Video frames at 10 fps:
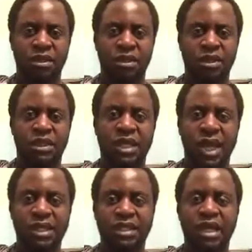it
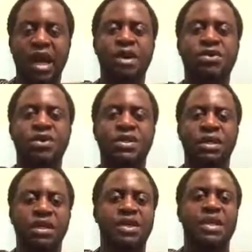cuts across
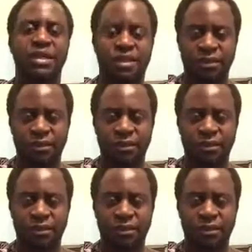creed.